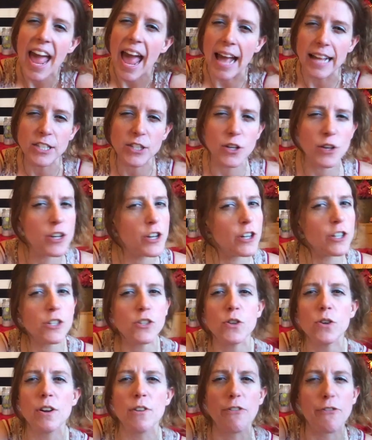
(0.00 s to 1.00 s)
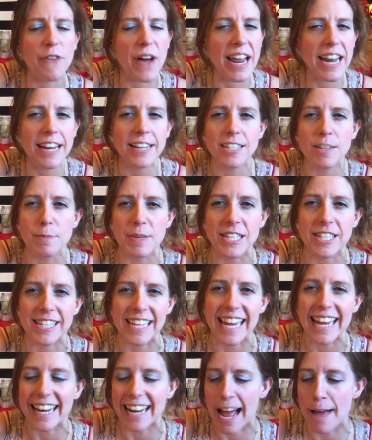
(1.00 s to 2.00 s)
And so you're sort of fighting to be
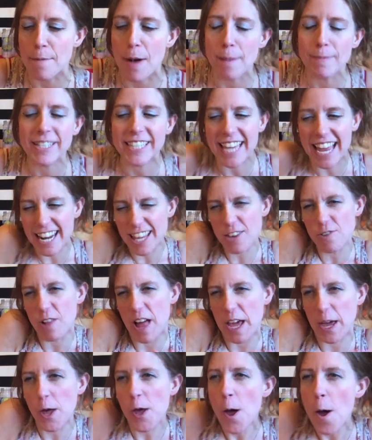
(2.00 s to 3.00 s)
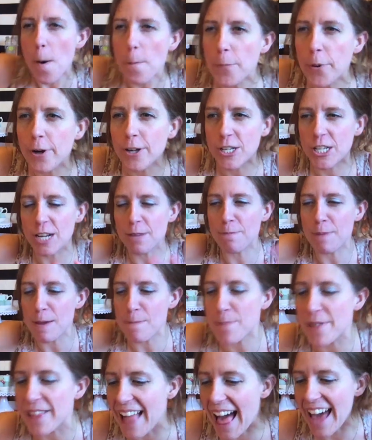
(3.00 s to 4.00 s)
seen. I'm almost getting you, like, pushing
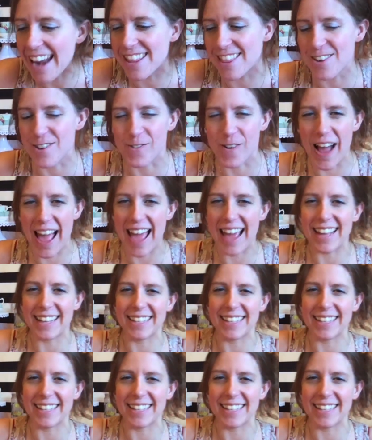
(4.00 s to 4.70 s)
people out of the way.